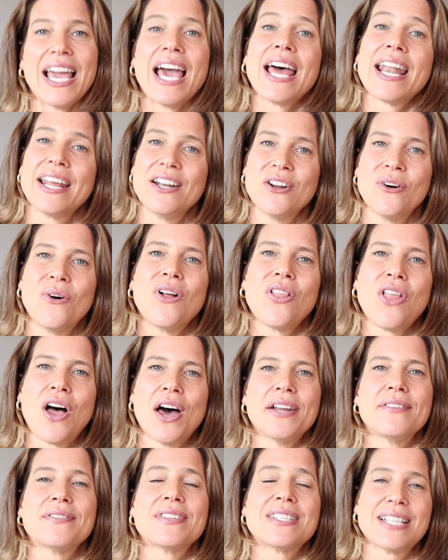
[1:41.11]
And I know a
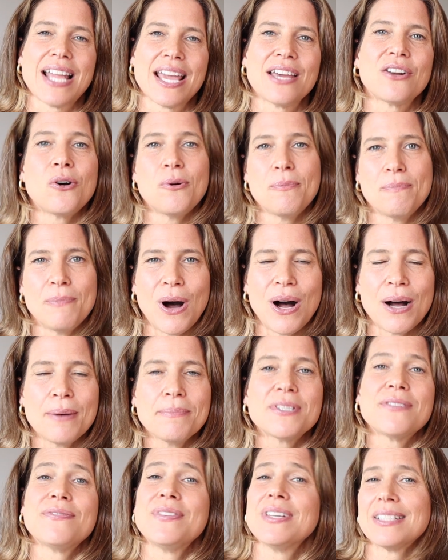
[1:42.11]
lot of stay-at-home
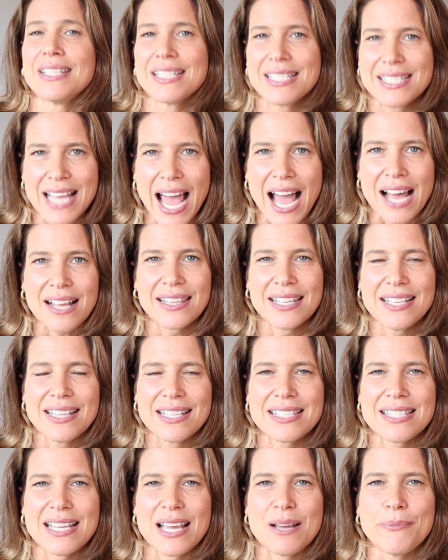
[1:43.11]
moms feel exactly
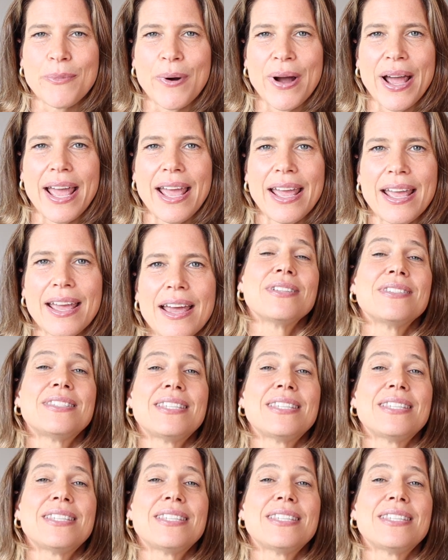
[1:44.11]
the same way.